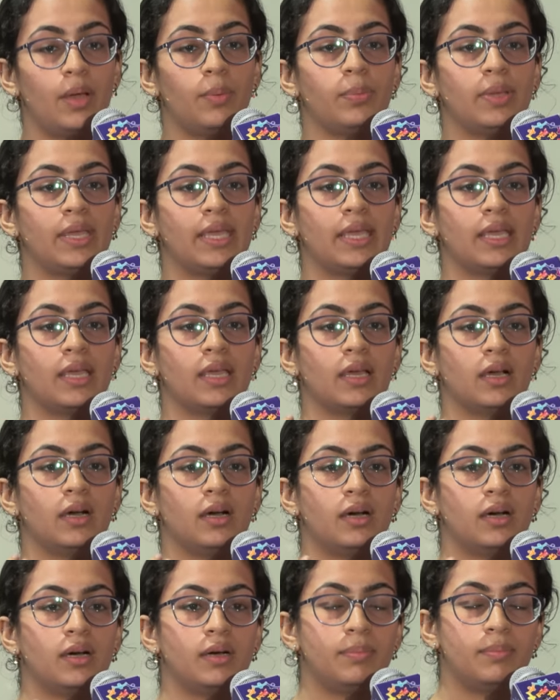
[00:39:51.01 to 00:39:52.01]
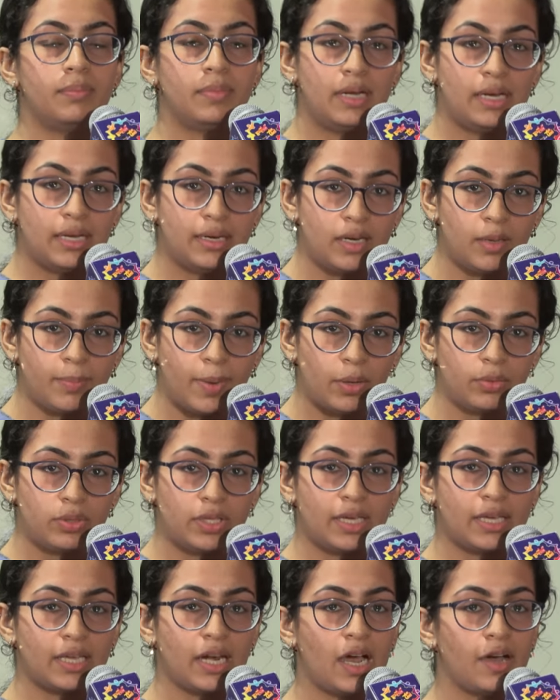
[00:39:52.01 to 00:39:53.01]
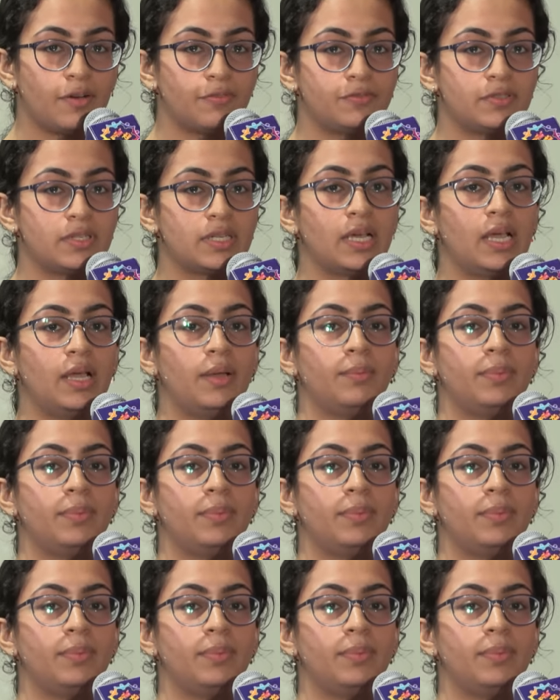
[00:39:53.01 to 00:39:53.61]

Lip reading: We learn about the craft.